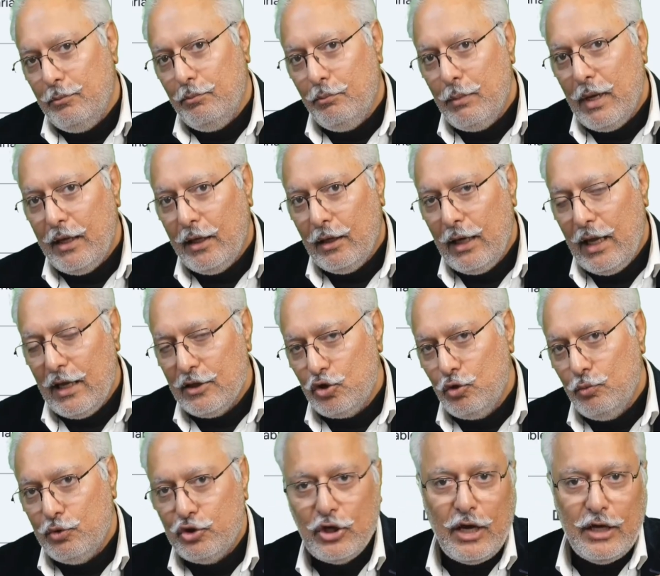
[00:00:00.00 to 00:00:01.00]
my
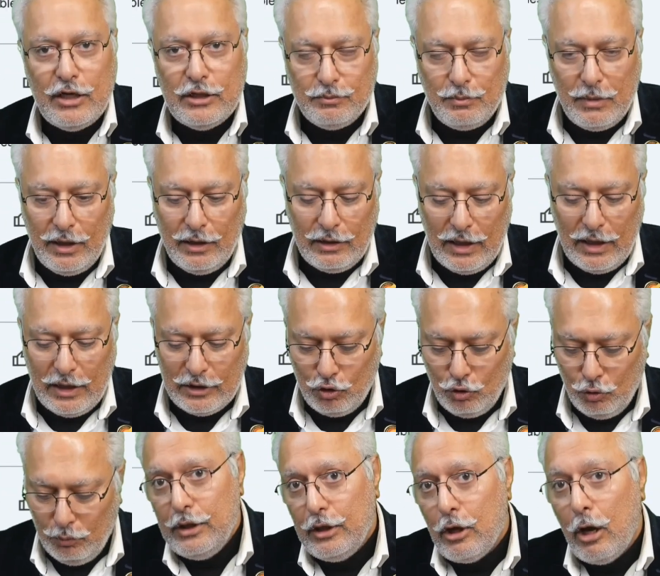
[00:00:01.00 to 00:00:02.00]
classroom size, my
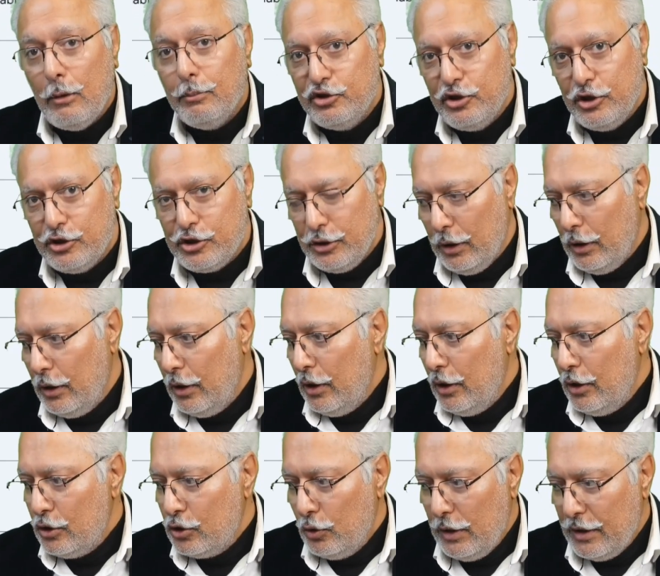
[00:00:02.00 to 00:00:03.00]
classroom composition.
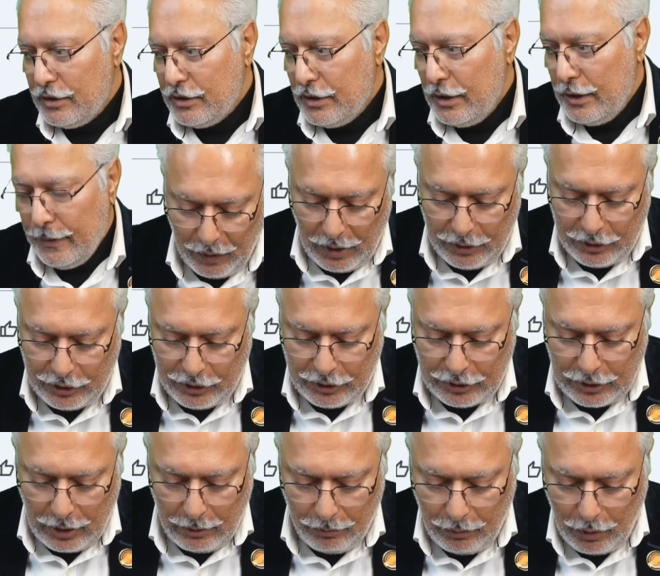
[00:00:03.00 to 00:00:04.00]
So let's say
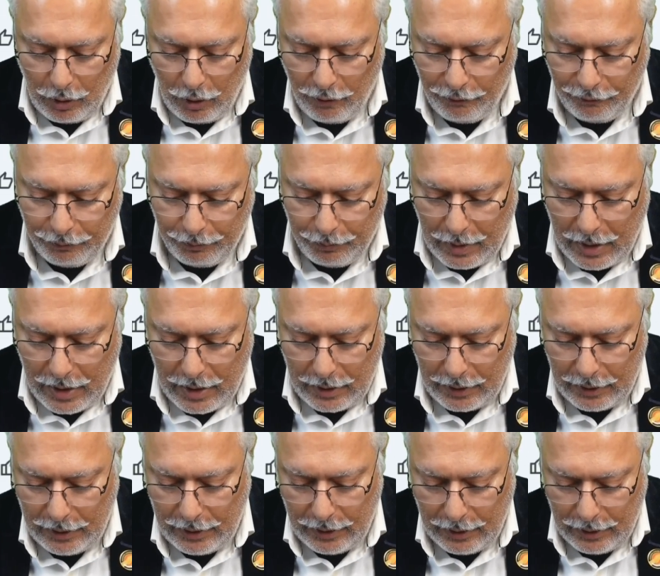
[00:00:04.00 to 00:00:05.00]
some of
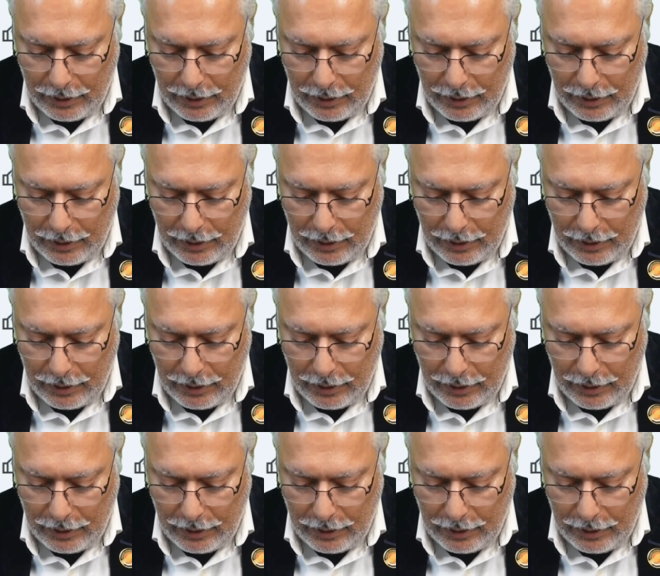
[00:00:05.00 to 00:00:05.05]
my